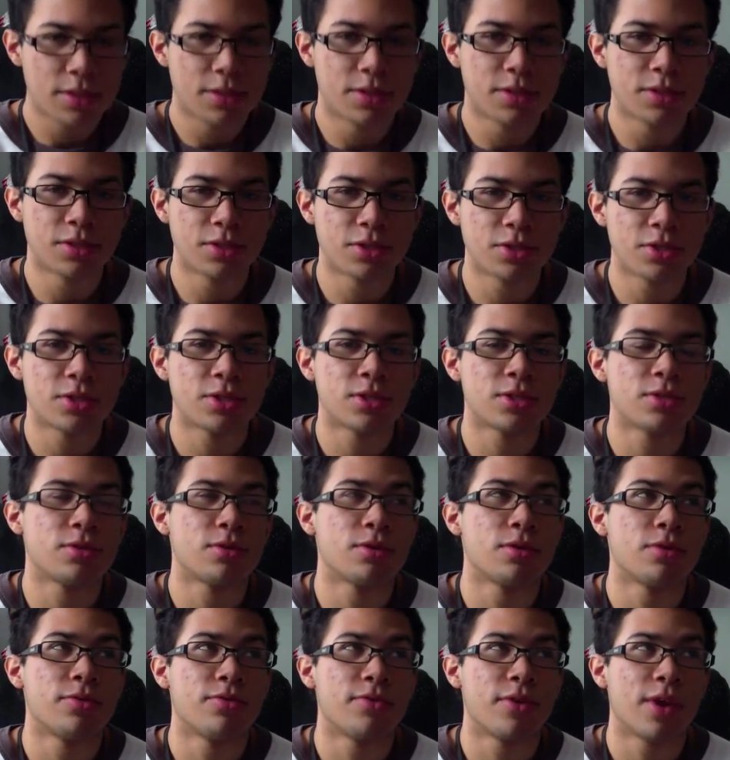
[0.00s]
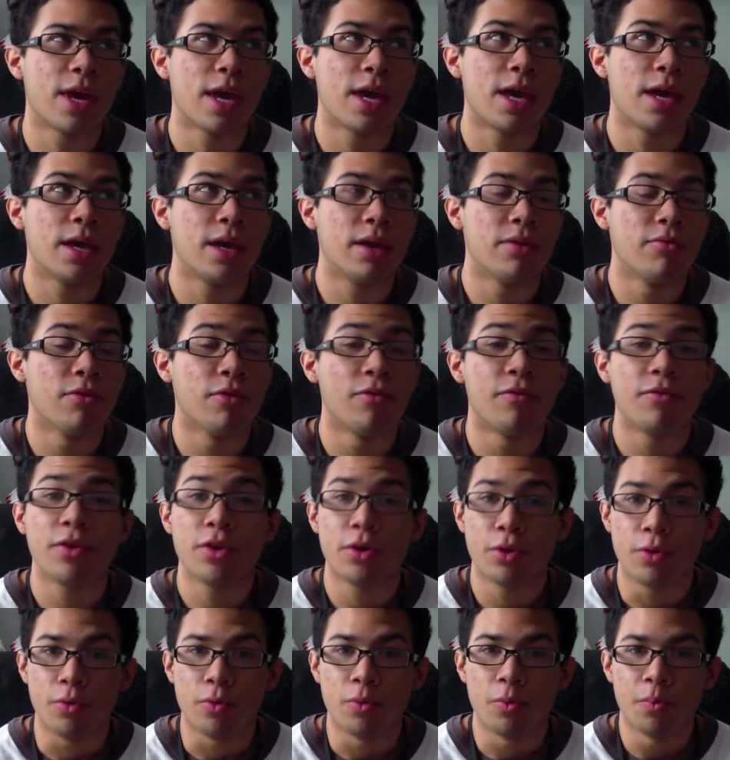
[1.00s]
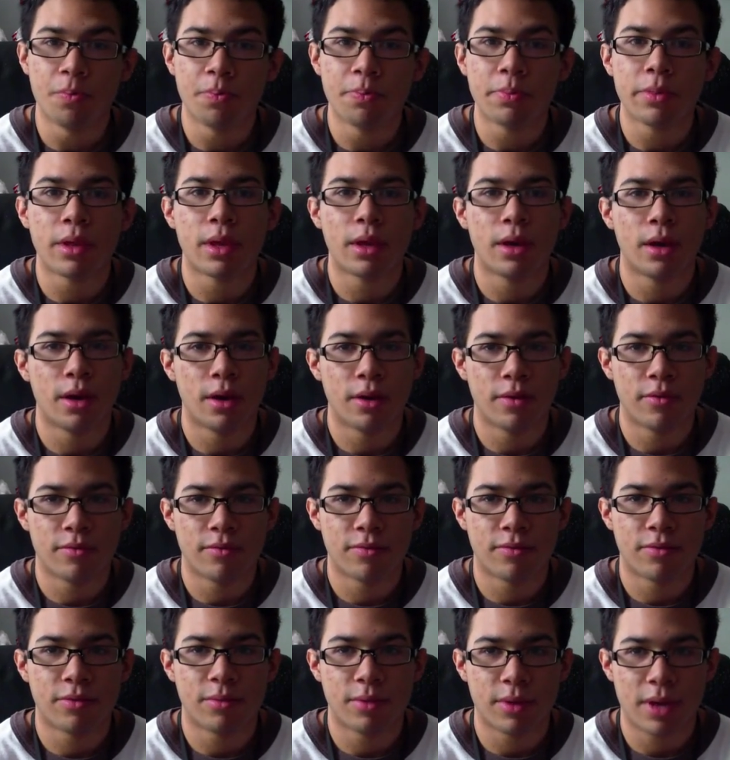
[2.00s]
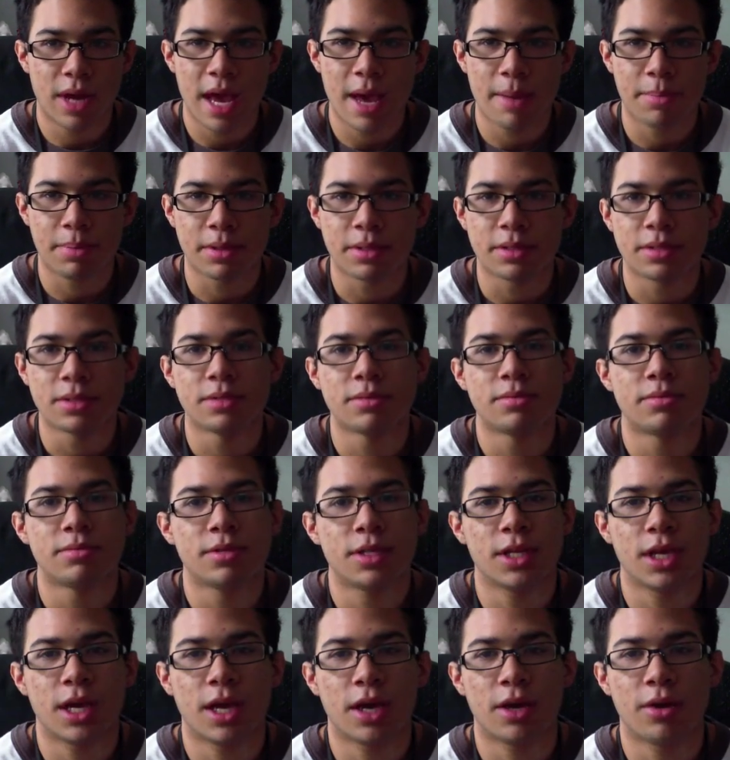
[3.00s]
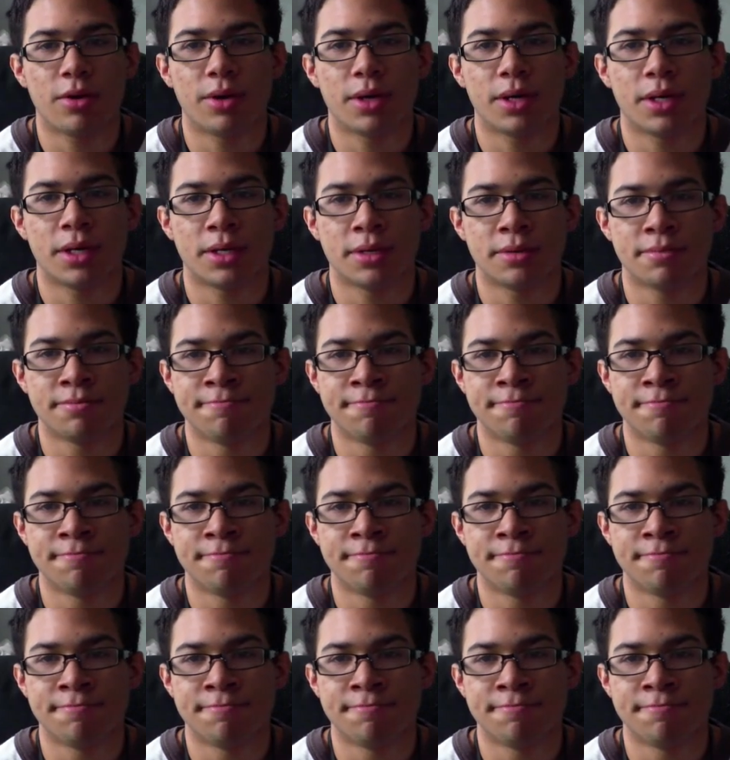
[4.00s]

this is just sort of a review of what happened. Now,